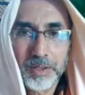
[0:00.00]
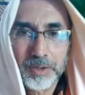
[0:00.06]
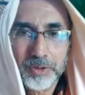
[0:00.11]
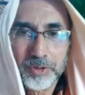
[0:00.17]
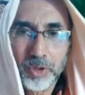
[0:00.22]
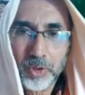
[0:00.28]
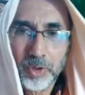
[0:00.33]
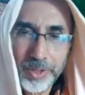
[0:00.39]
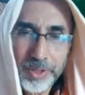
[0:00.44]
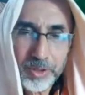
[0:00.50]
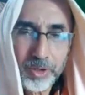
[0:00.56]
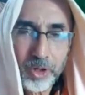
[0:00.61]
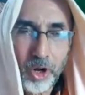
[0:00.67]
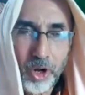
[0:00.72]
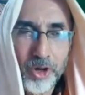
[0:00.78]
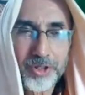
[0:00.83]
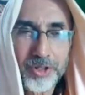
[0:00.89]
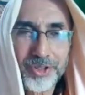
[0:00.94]
So when
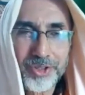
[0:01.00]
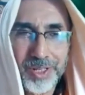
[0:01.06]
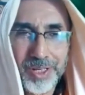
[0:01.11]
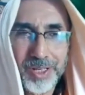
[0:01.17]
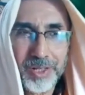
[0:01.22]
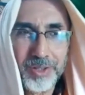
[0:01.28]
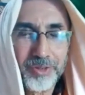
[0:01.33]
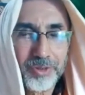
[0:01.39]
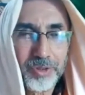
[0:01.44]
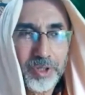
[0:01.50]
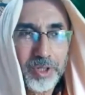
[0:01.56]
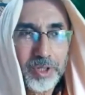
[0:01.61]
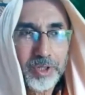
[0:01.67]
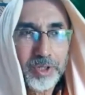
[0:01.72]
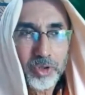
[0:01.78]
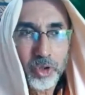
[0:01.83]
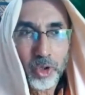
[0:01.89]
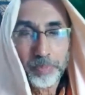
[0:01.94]
Lord says,
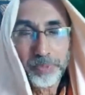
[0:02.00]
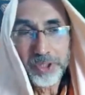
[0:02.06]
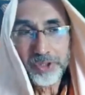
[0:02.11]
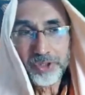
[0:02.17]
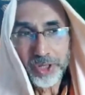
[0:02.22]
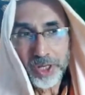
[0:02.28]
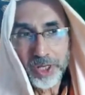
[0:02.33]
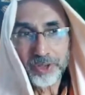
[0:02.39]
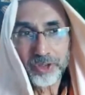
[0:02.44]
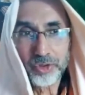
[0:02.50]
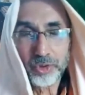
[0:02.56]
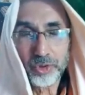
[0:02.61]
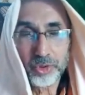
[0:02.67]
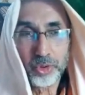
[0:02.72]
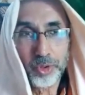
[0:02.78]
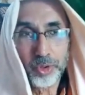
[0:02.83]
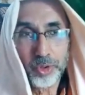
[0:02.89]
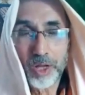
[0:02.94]
opichet
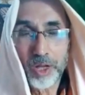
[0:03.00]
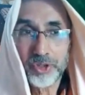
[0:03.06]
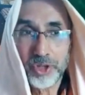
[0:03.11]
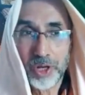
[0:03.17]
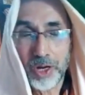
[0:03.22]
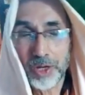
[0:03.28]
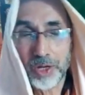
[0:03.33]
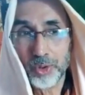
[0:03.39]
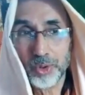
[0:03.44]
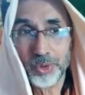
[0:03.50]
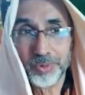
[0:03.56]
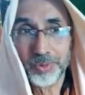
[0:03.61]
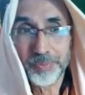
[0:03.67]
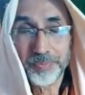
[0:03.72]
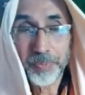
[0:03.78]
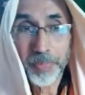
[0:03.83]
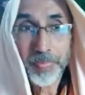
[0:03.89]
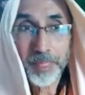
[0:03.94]
su-durācāro,
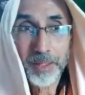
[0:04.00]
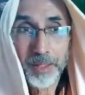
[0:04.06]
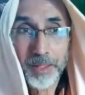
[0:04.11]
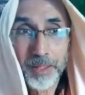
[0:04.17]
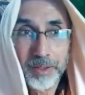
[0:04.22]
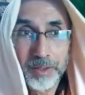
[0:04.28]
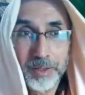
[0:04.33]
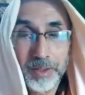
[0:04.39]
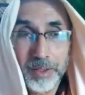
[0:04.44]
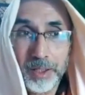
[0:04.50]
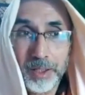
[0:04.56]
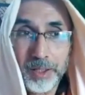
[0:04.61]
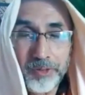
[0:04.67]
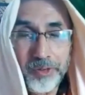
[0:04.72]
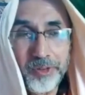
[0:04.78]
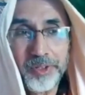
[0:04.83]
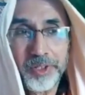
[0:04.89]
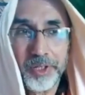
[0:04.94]

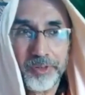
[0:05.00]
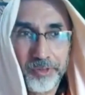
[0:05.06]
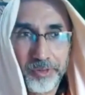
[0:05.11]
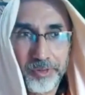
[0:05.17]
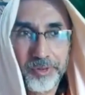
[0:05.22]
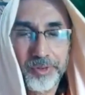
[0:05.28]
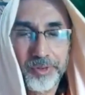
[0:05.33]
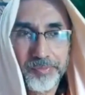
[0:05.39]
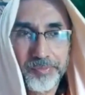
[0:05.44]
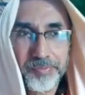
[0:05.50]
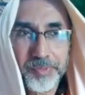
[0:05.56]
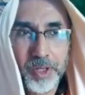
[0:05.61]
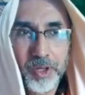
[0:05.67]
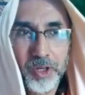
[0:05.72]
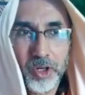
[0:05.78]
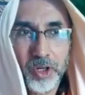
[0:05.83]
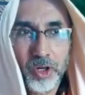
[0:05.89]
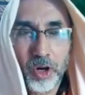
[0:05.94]
even if,
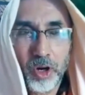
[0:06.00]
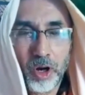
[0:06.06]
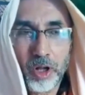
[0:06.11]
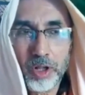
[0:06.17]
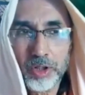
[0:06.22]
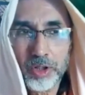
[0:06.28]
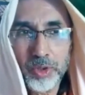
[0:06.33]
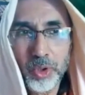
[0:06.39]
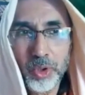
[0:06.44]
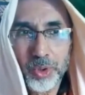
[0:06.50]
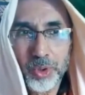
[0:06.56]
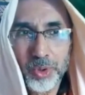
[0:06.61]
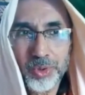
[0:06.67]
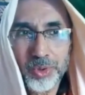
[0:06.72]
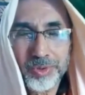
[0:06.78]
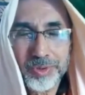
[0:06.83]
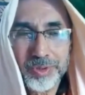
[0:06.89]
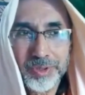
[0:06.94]

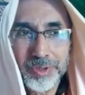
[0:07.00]
although,